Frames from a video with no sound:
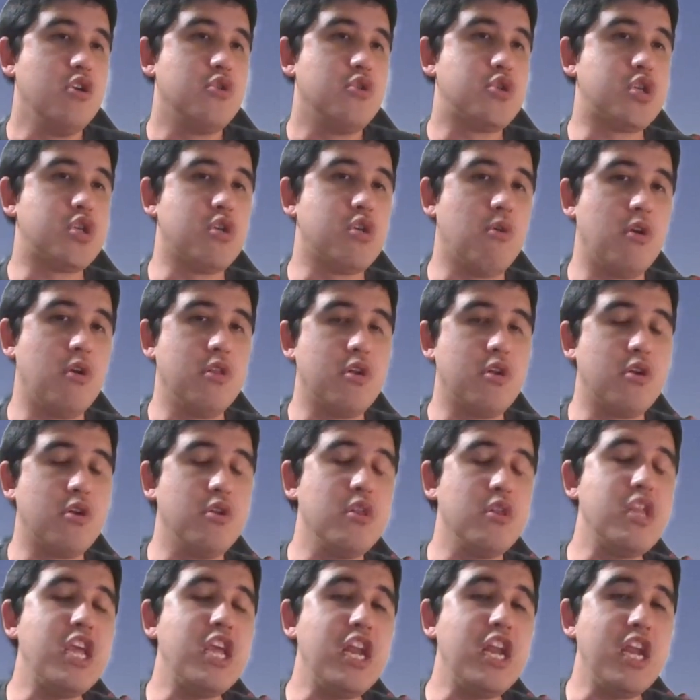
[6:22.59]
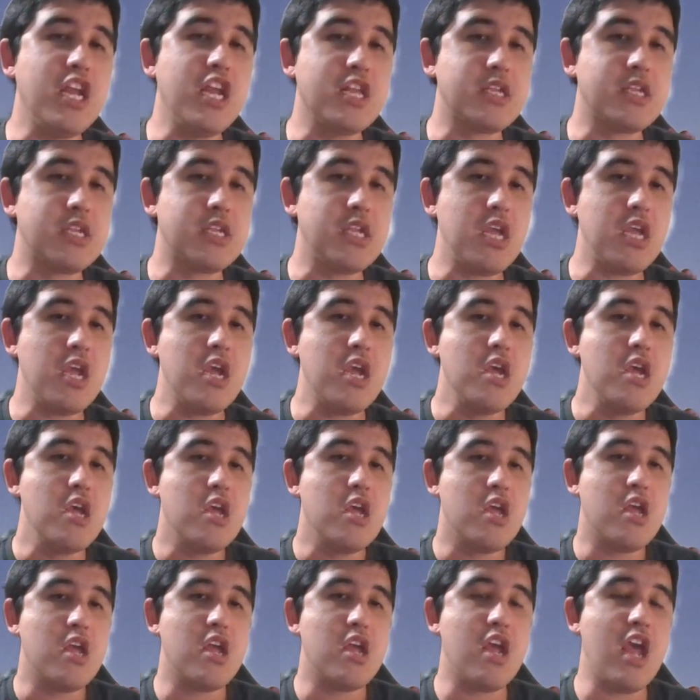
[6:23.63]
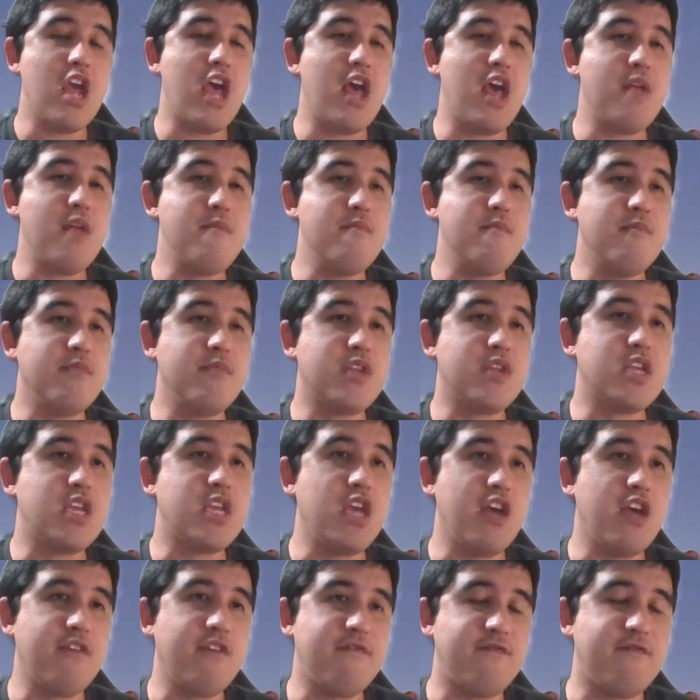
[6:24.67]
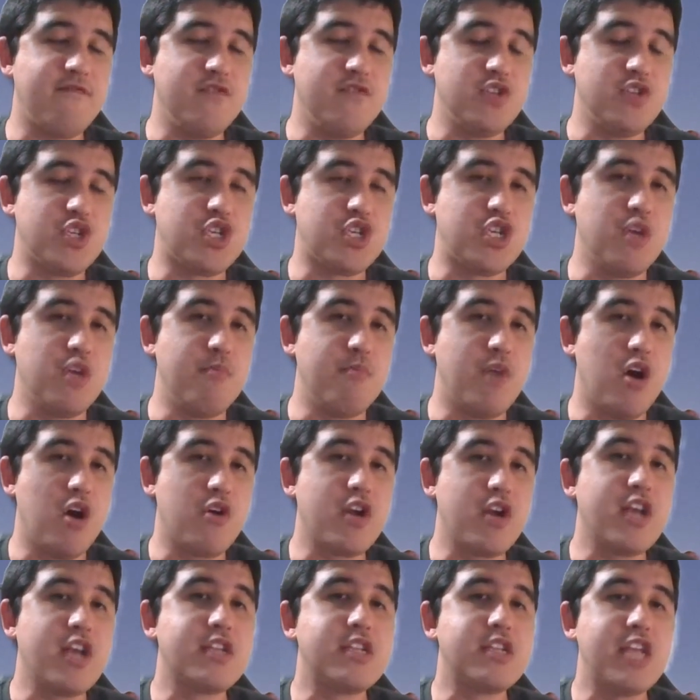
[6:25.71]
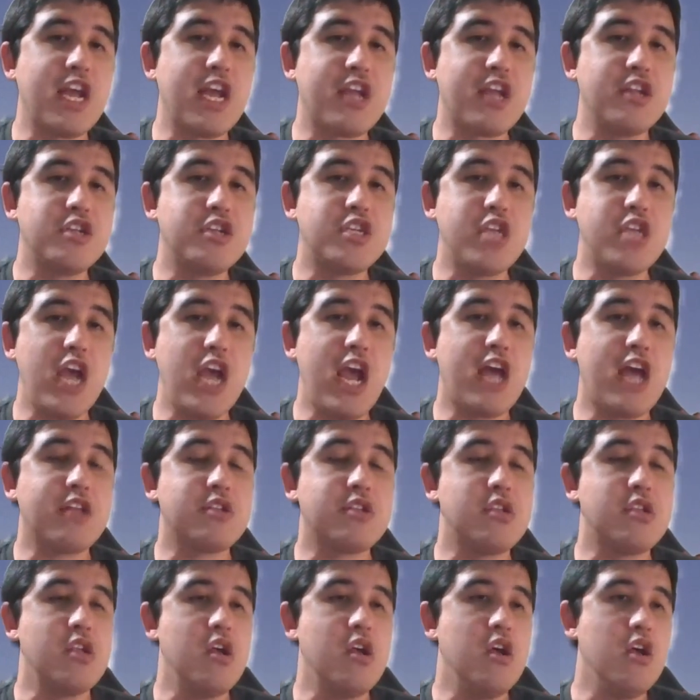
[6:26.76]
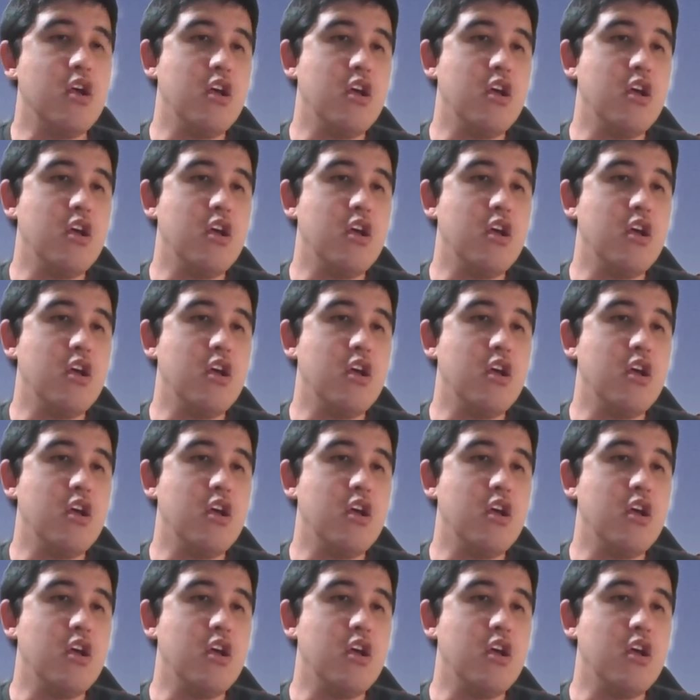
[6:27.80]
show a little leniency and give Shimoda a second chance.